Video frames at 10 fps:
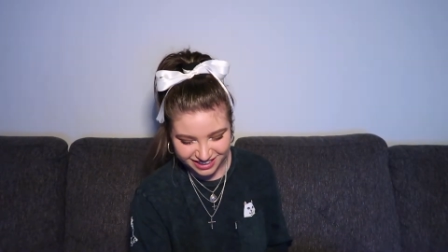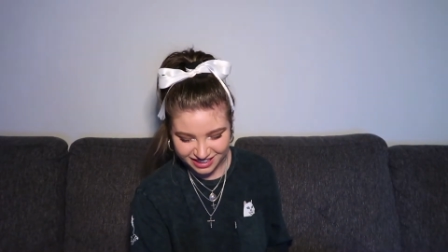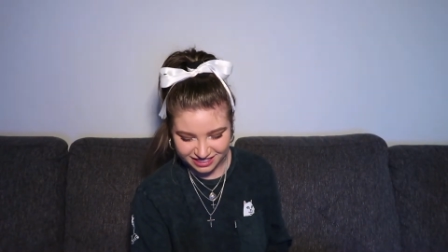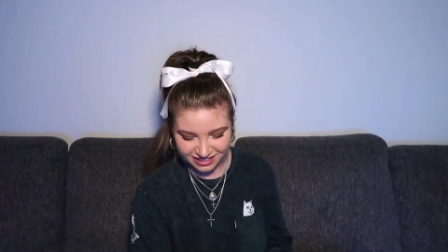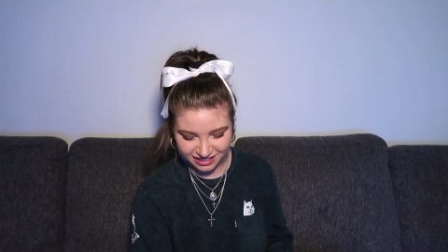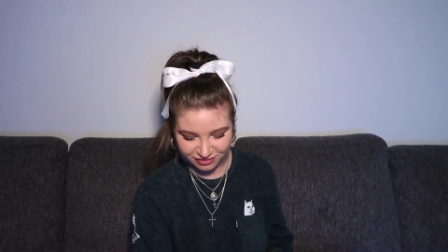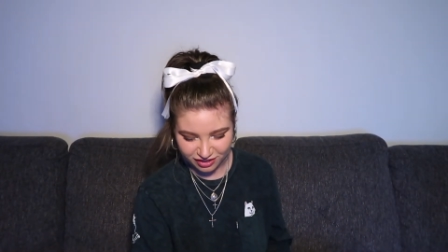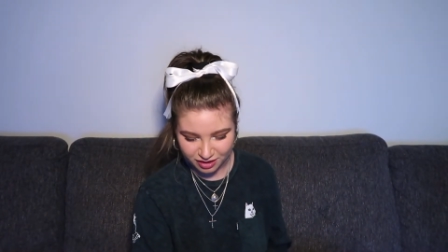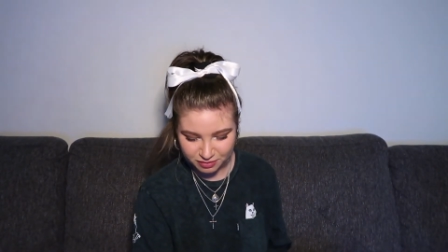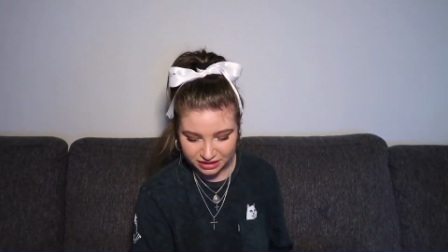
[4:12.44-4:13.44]
And then I've
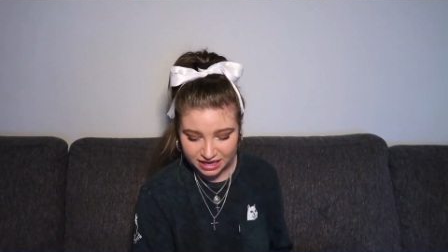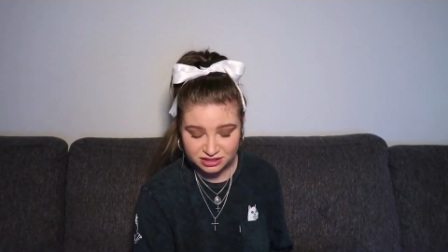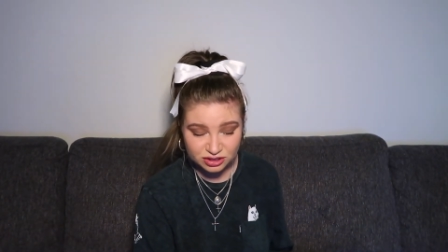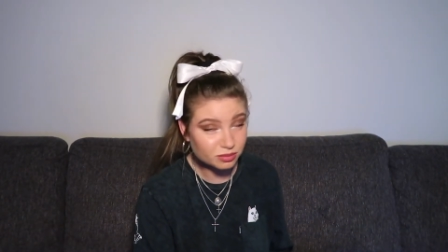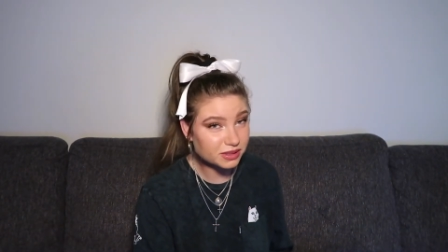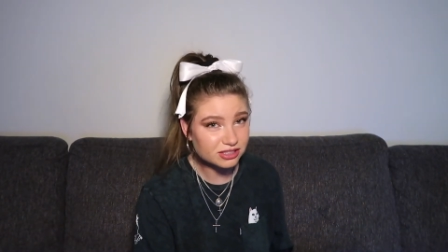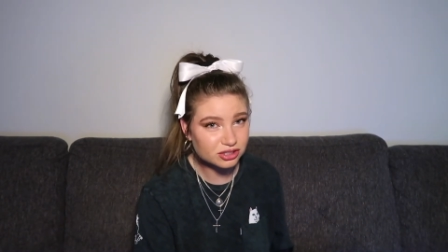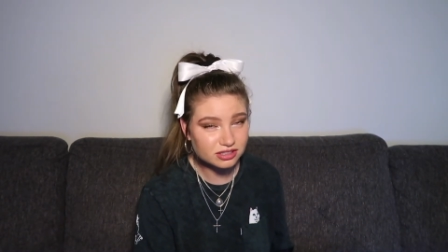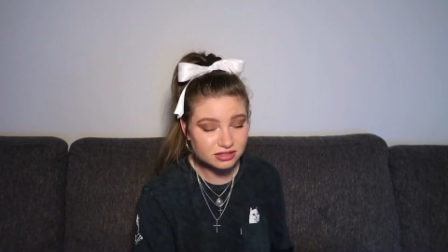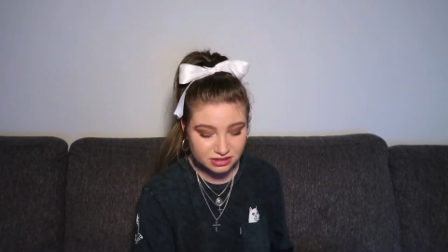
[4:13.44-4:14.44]
got my last 2
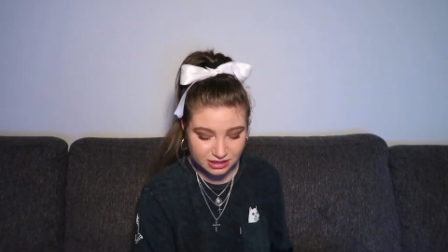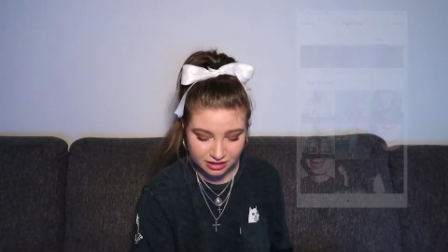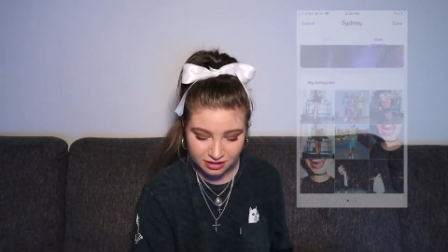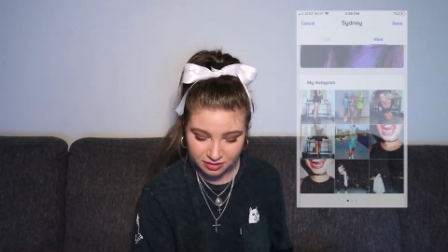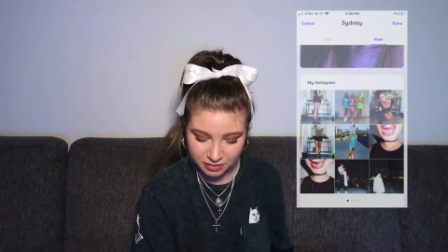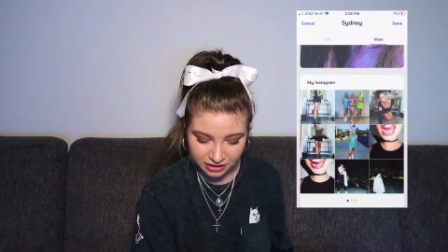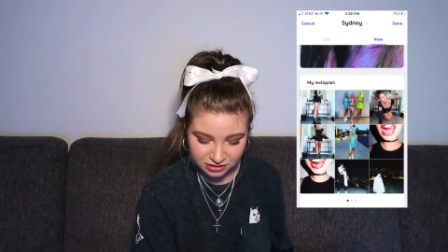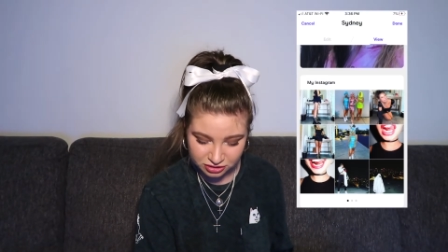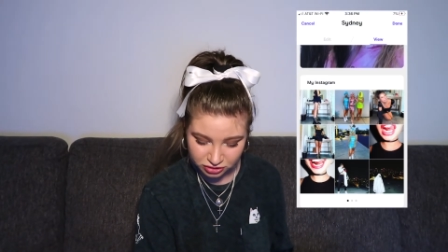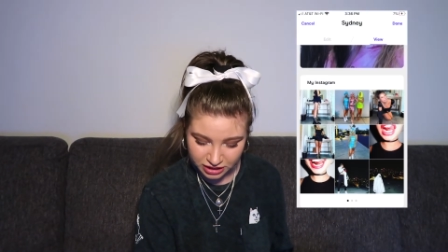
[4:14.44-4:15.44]
pictures and then my
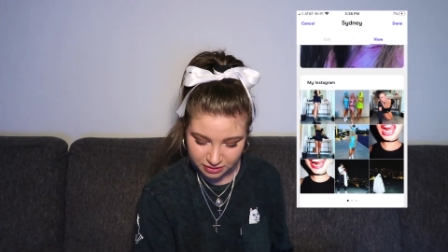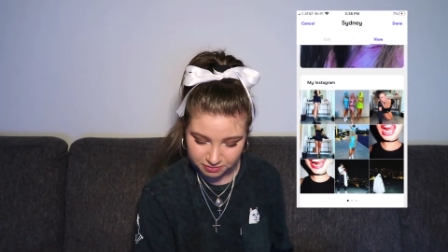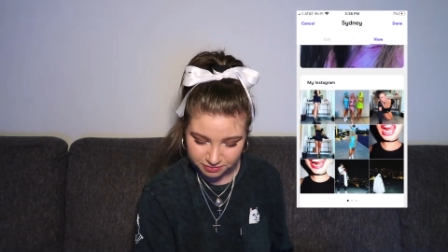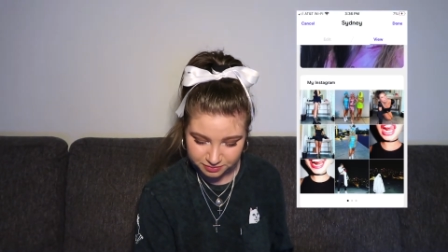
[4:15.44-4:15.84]
Instagram.